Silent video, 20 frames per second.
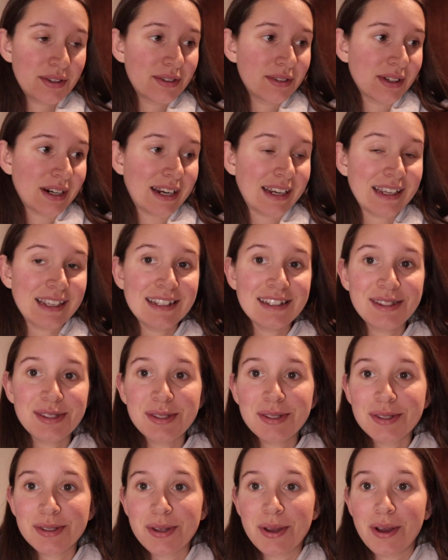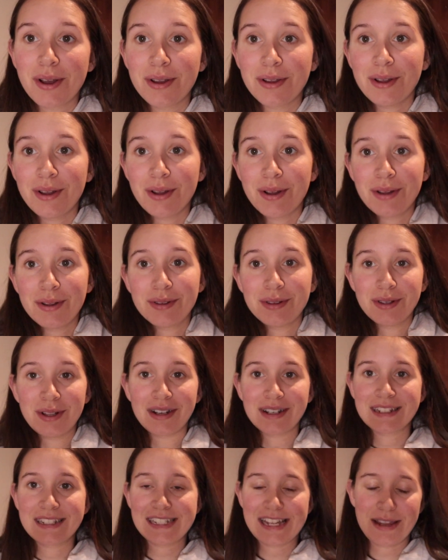All right, it's a
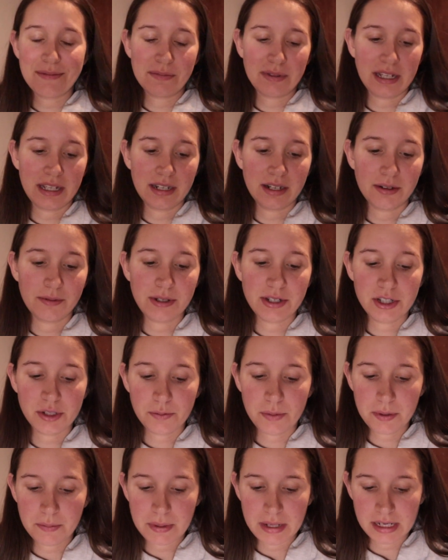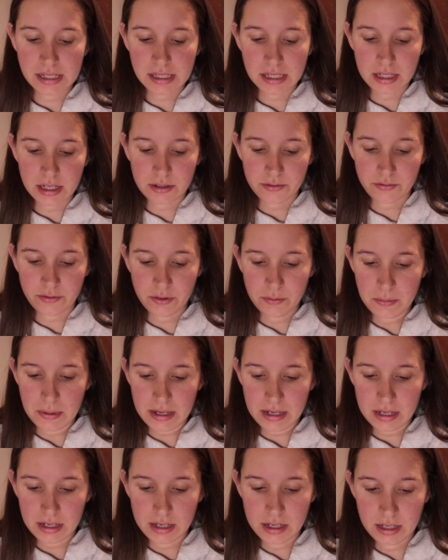long time later. We just put Paisley down for
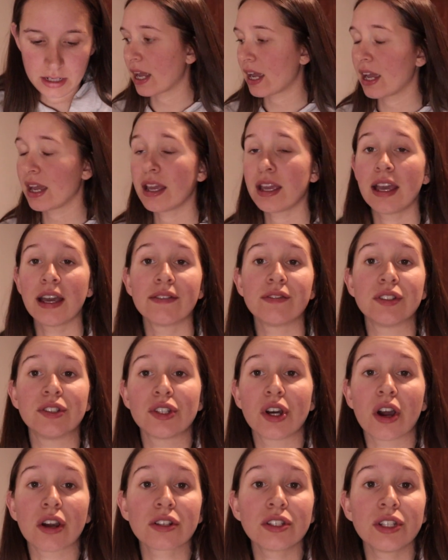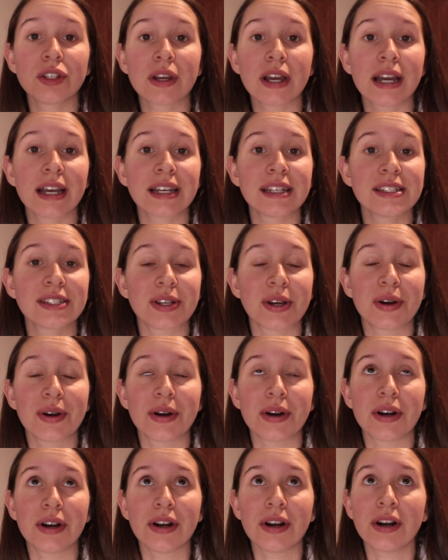bed. I haven't talked to you guys
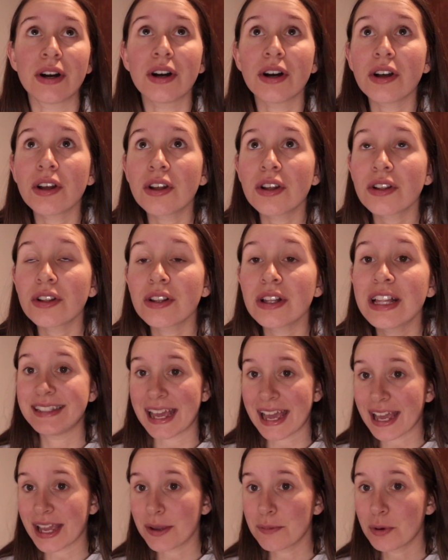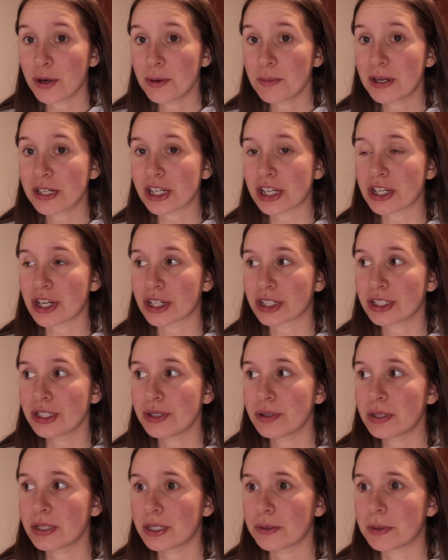all day, pretty much. I talked to
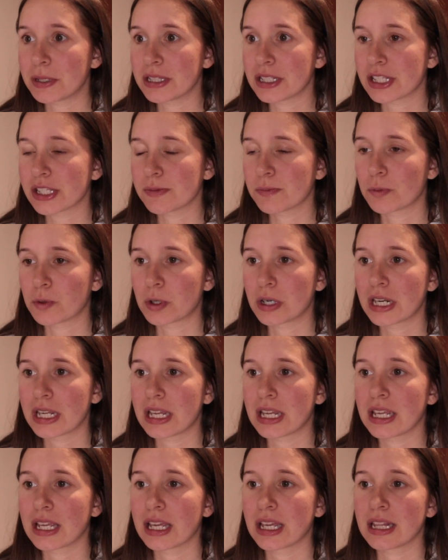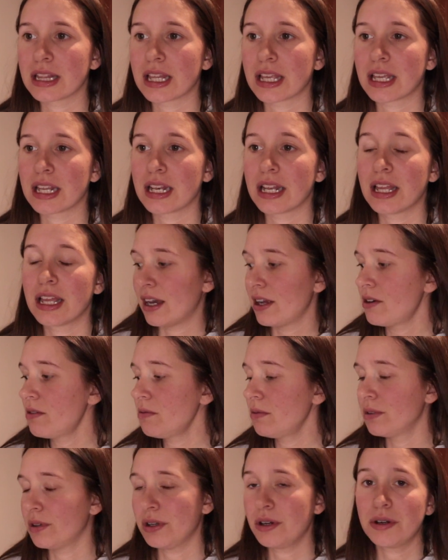you a little bit this morning, and then, I
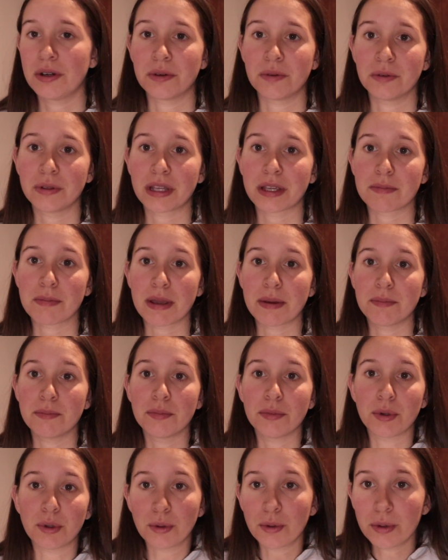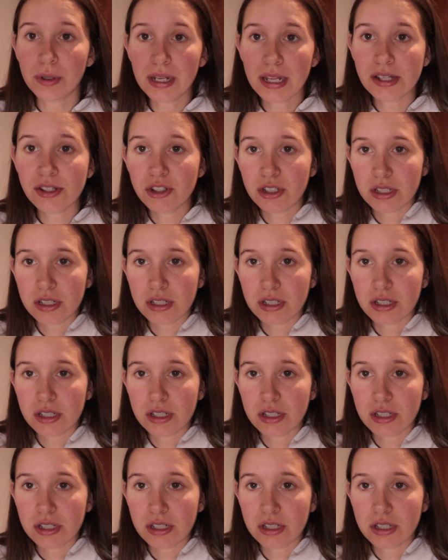don't know, like, my mood has